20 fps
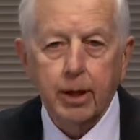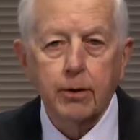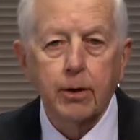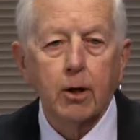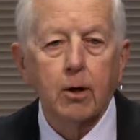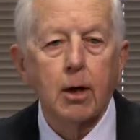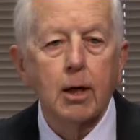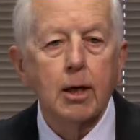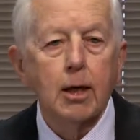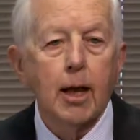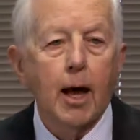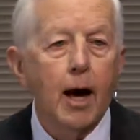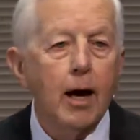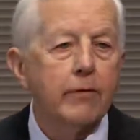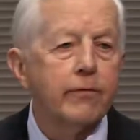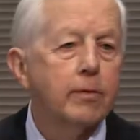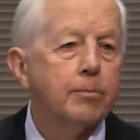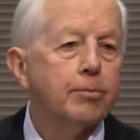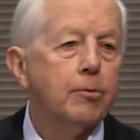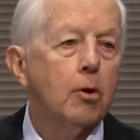There are a lot
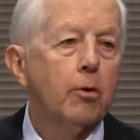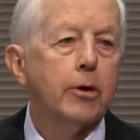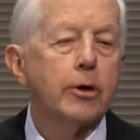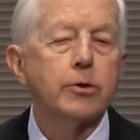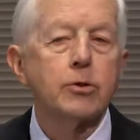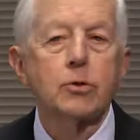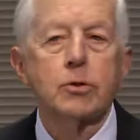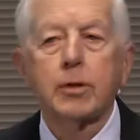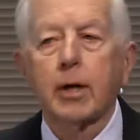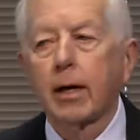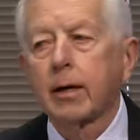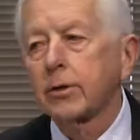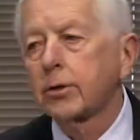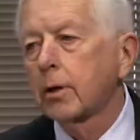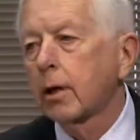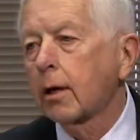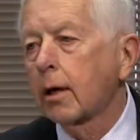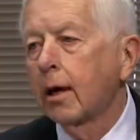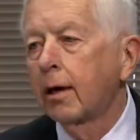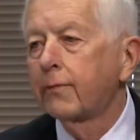of employers who tell us
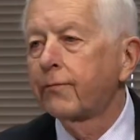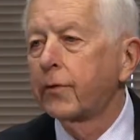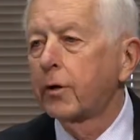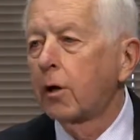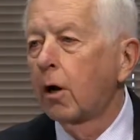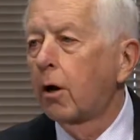they can't fill